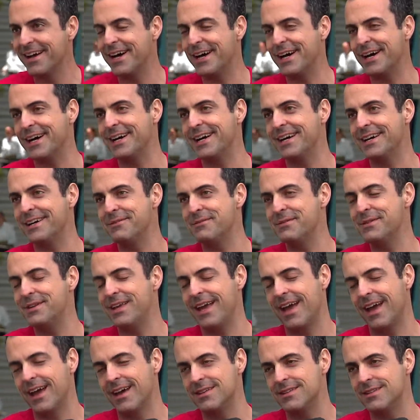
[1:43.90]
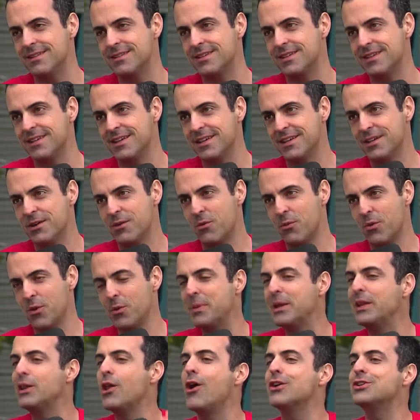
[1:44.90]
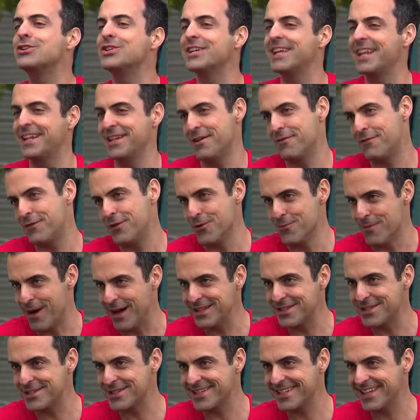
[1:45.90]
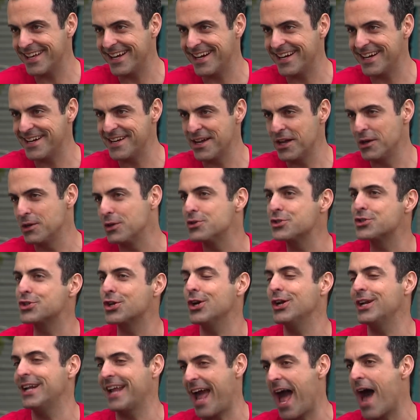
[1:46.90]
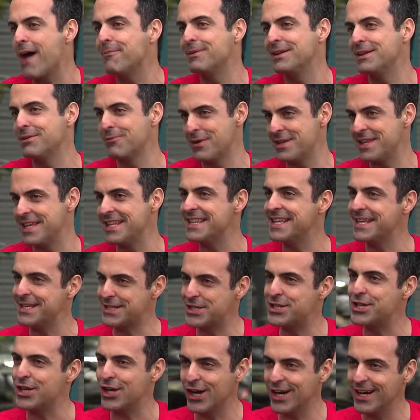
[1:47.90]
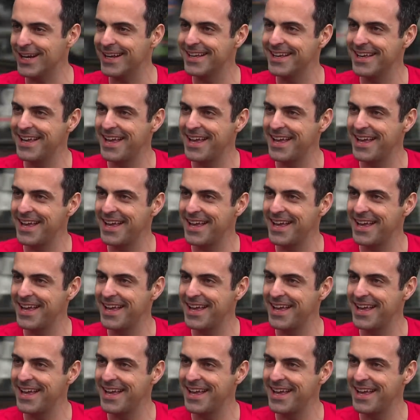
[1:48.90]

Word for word: Uh, and we'll be launching it in a few months. Uh, it'll certainly happen within this year.